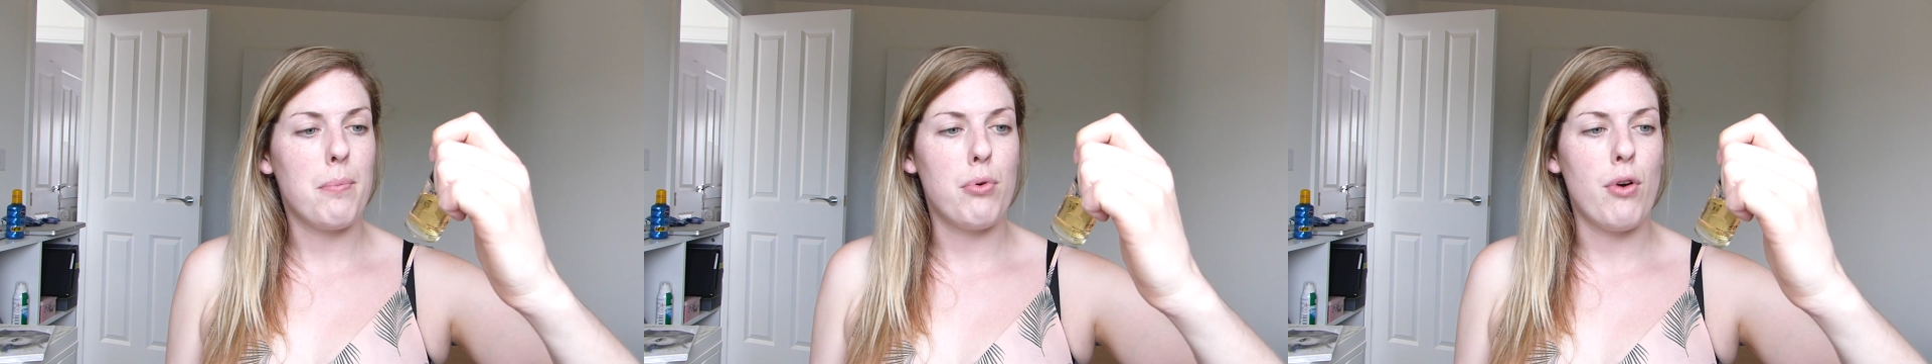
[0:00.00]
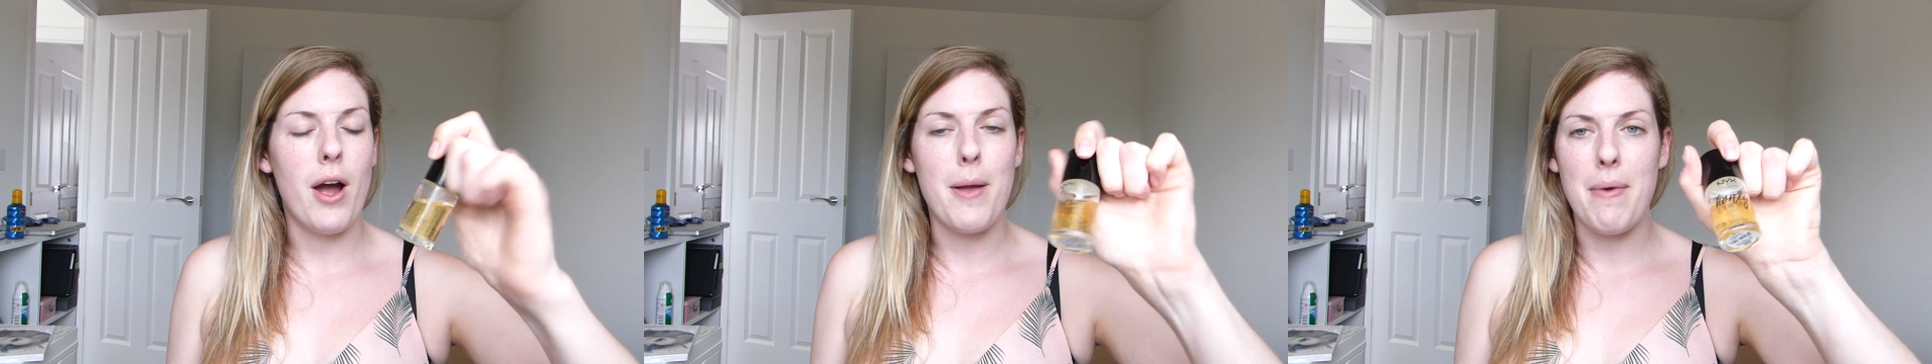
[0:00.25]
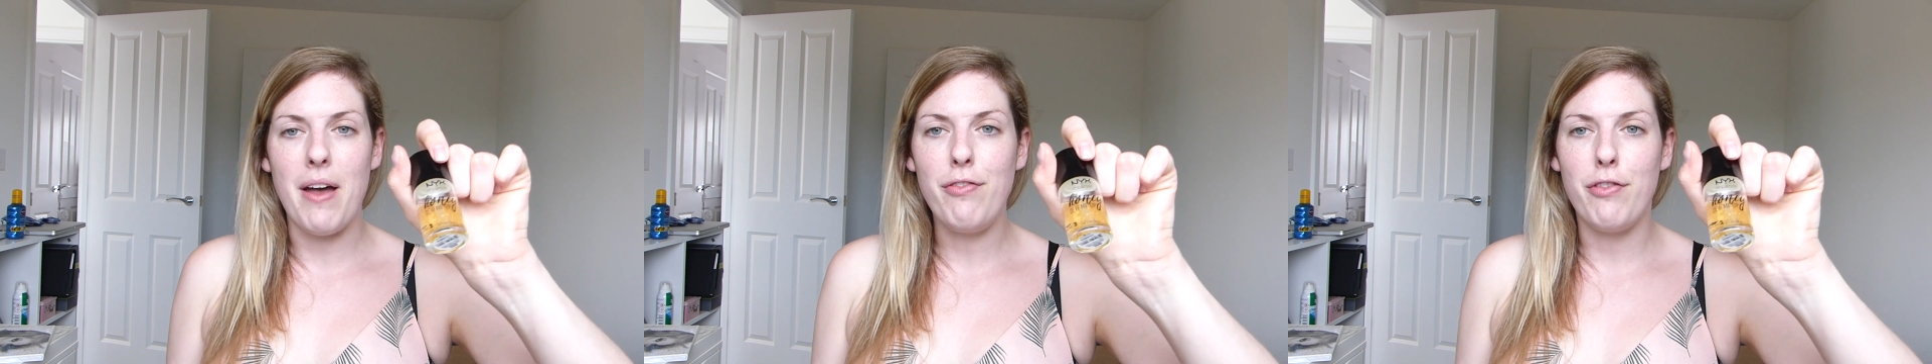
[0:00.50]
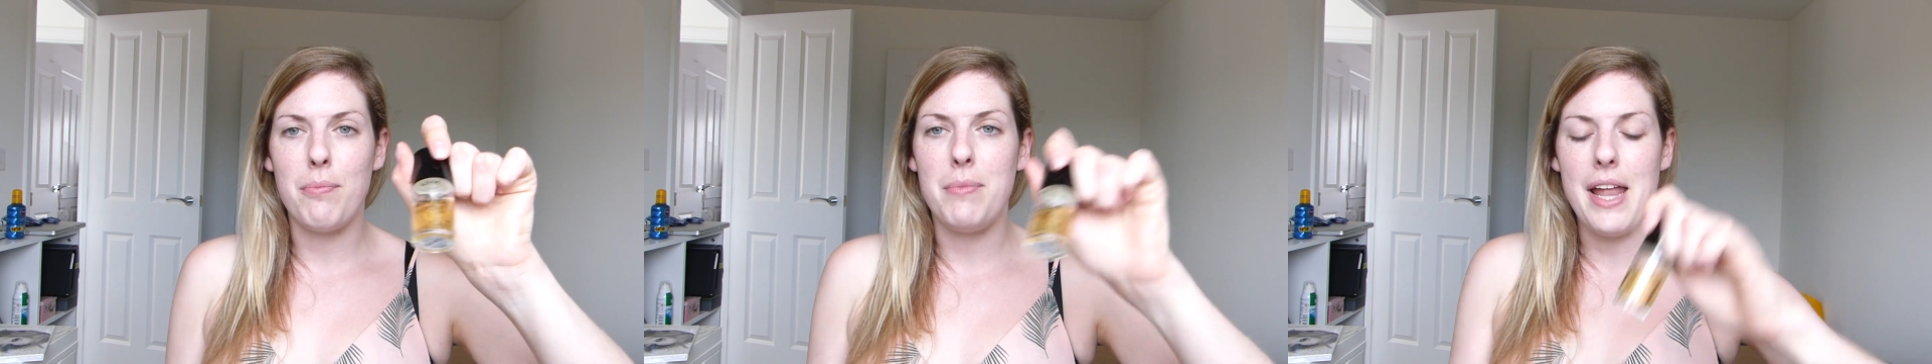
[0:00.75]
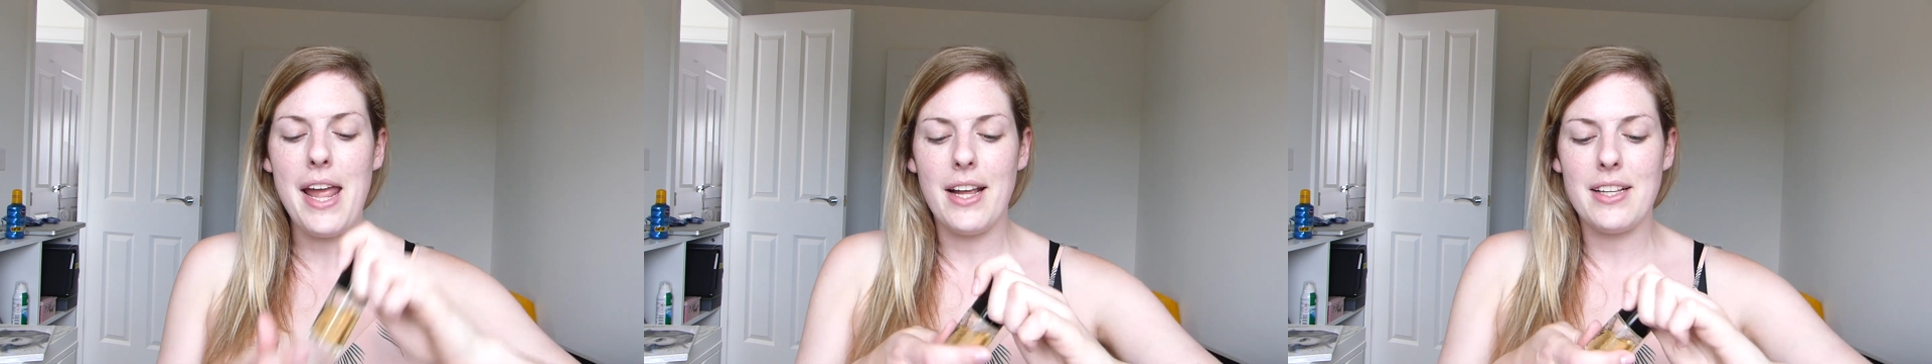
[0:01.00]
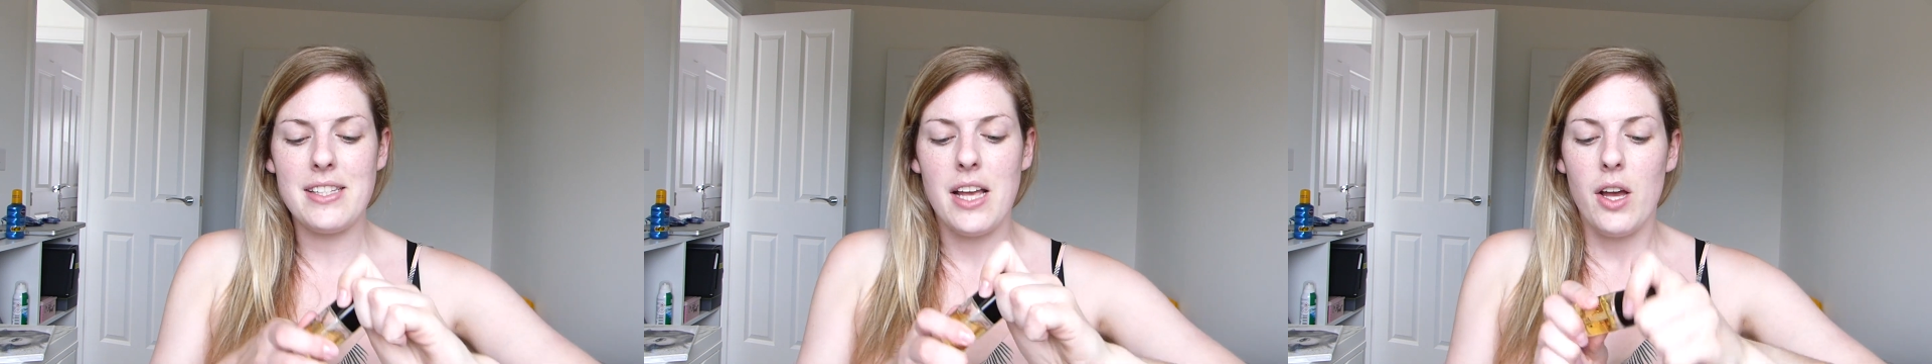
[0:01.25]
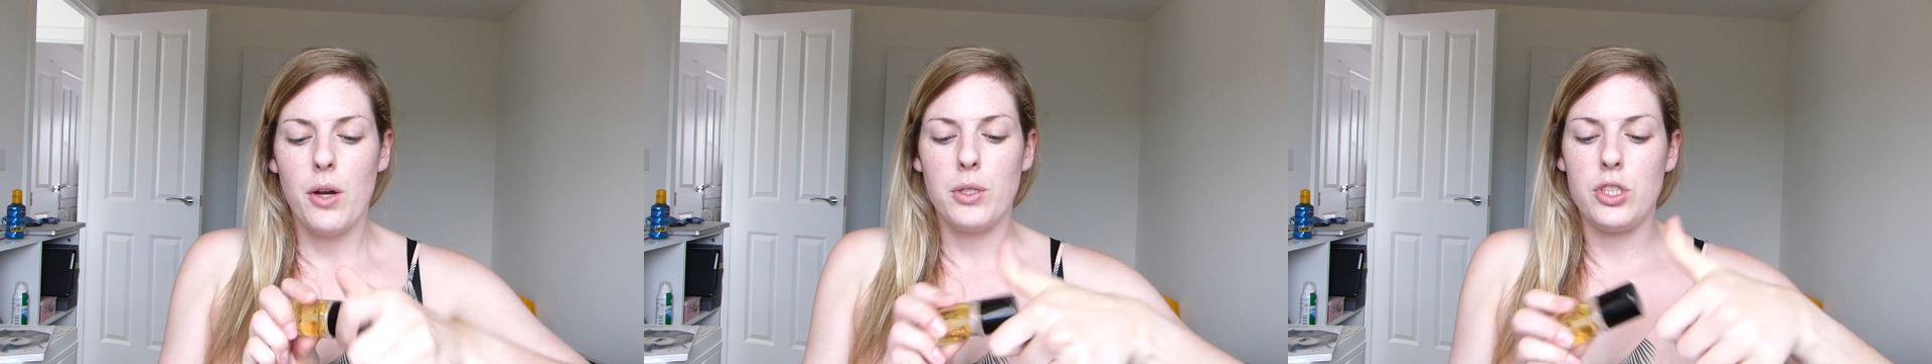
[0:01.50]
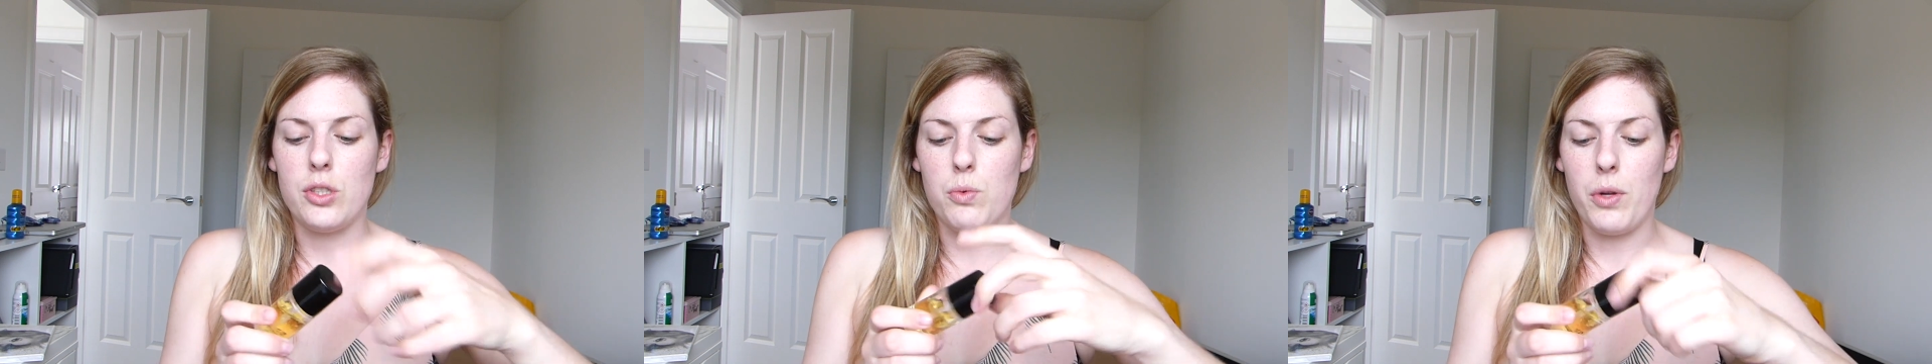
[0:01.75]
Primer from NYX,
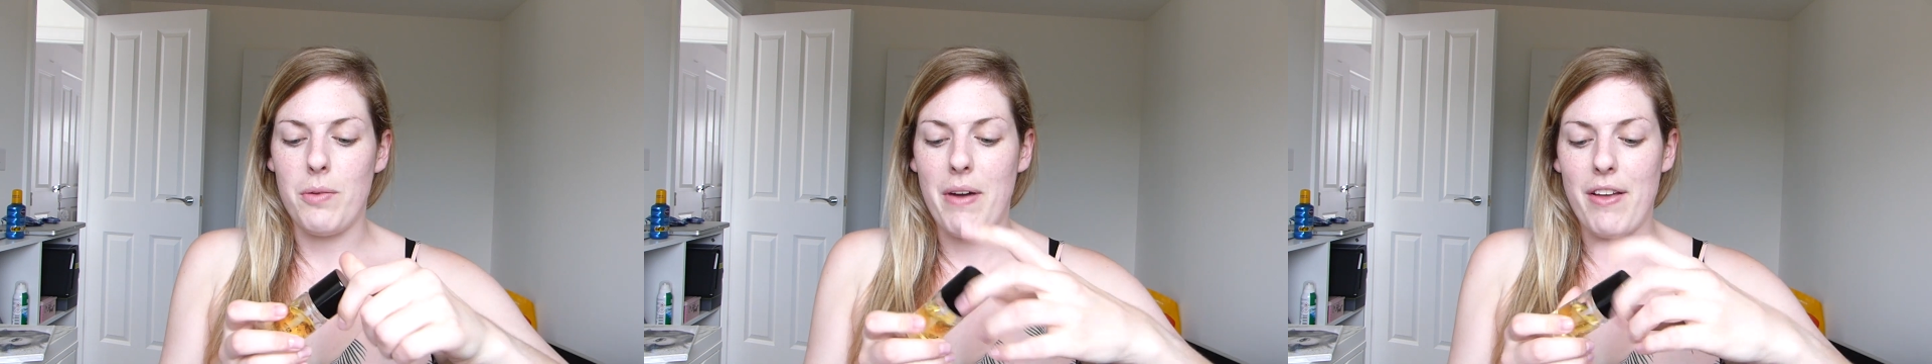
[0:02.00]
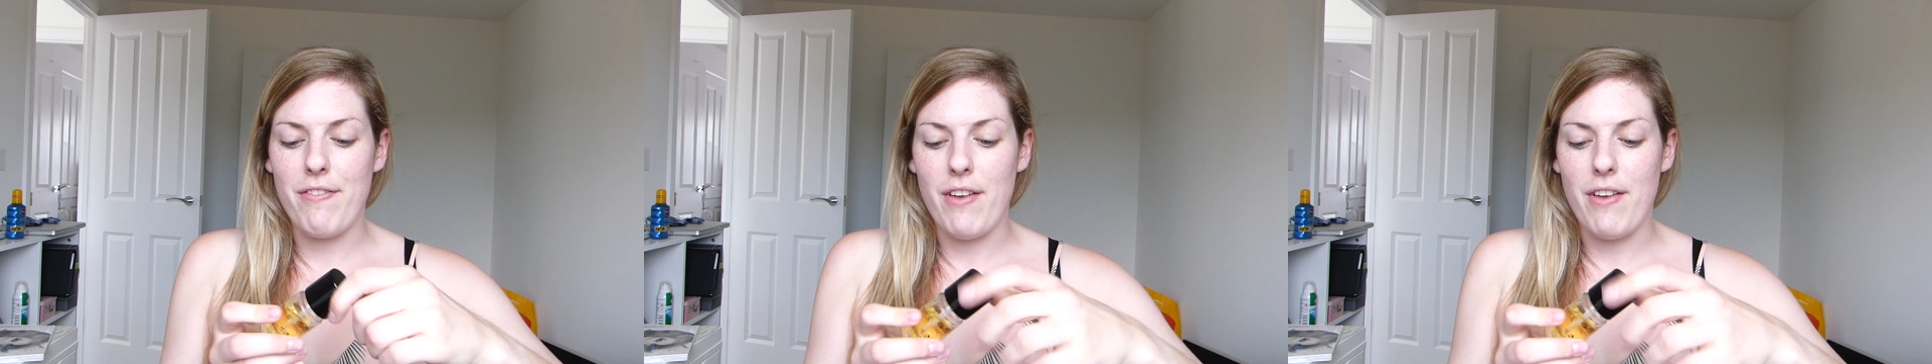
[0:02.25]
which is one of my